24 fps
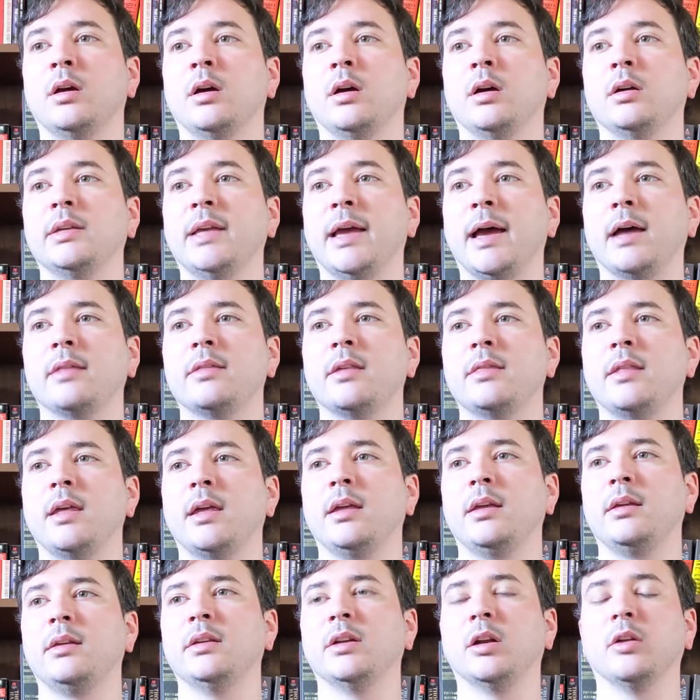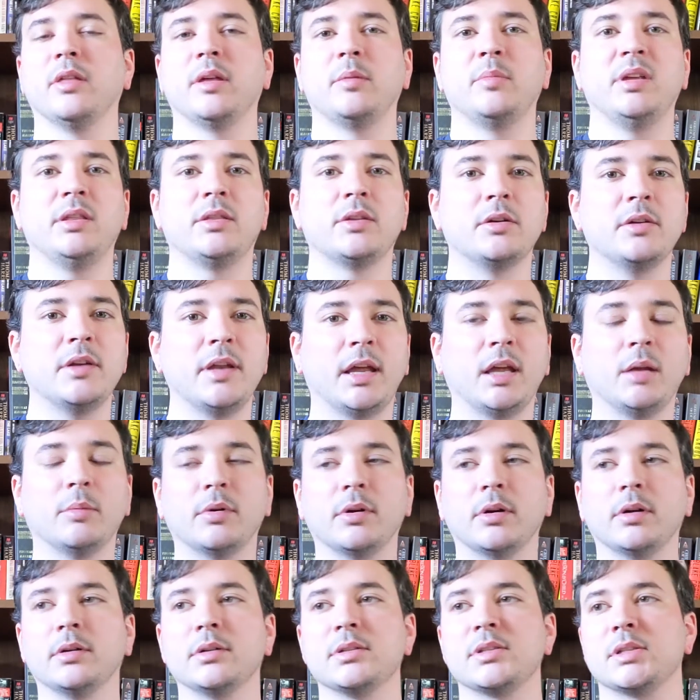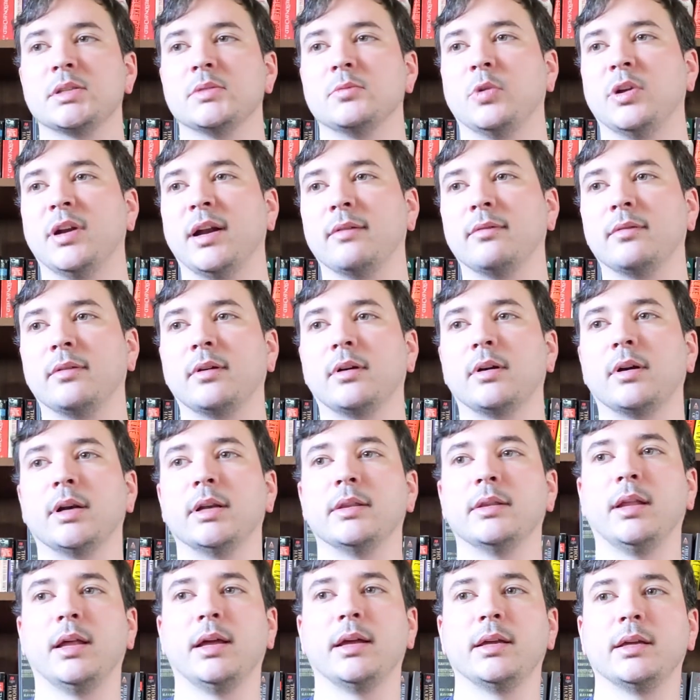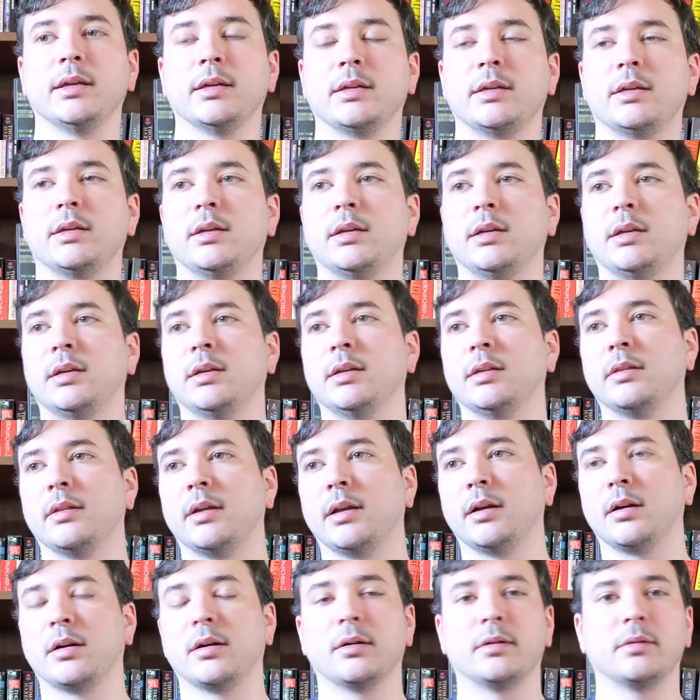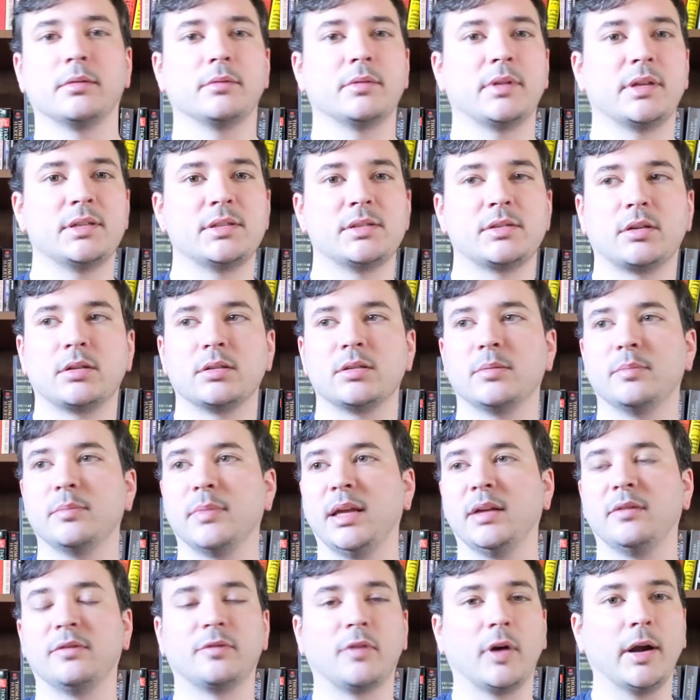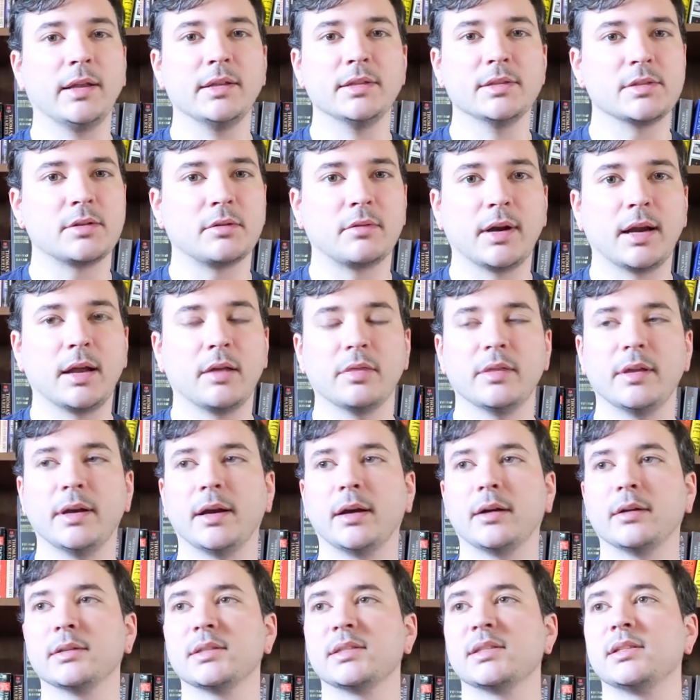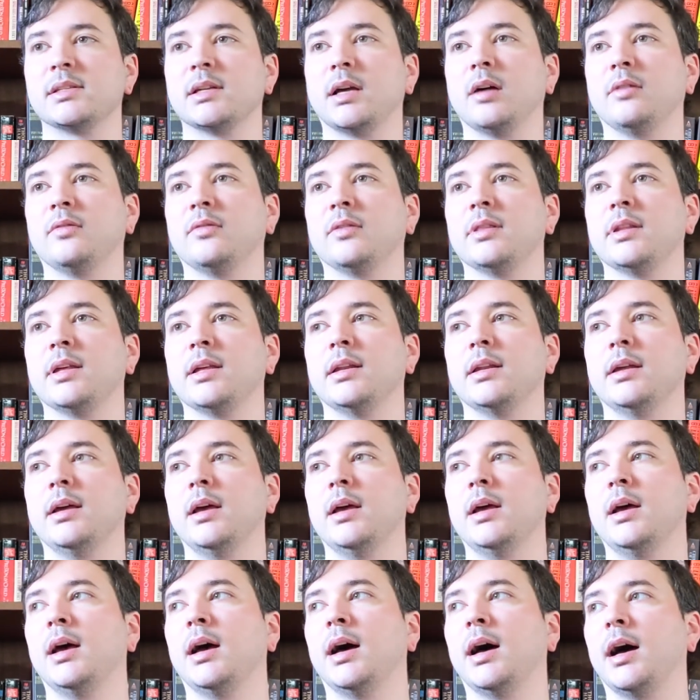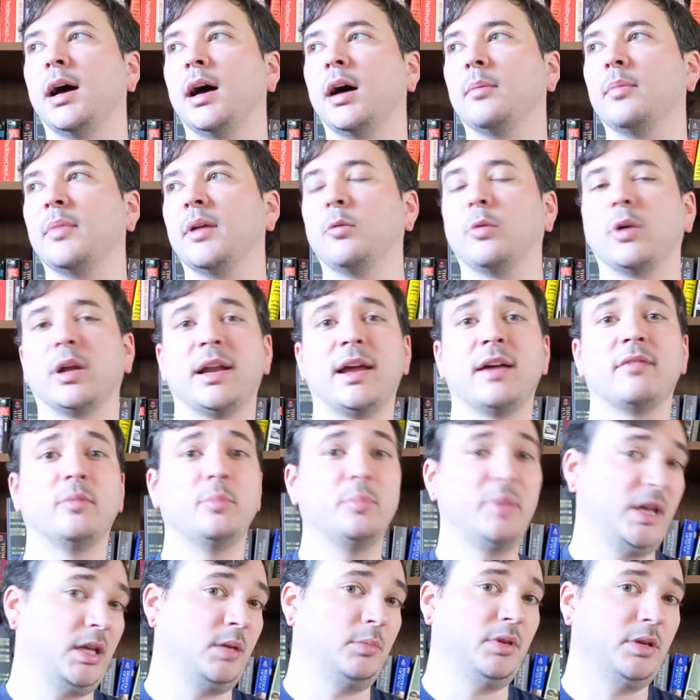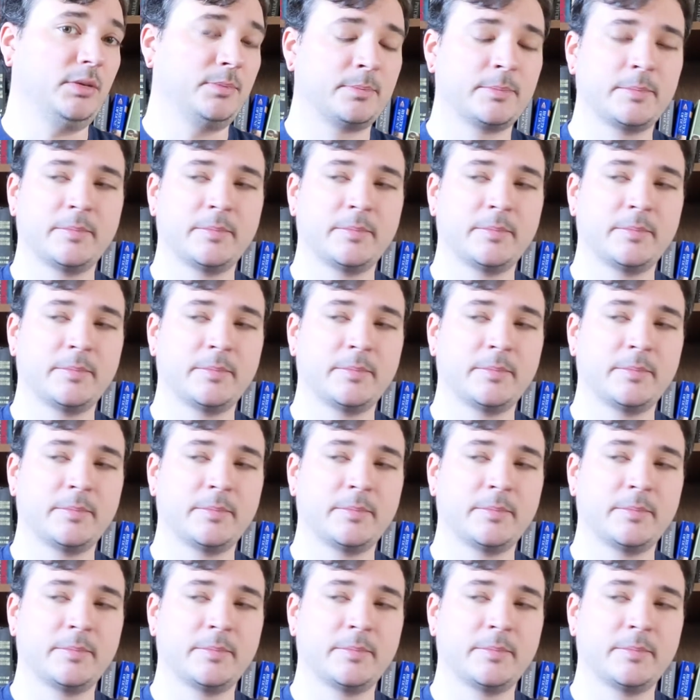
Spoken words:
yeah, and then they meet their neighbors and whatever, and like they start to make friends around there and stuff, and then they want to have a baby.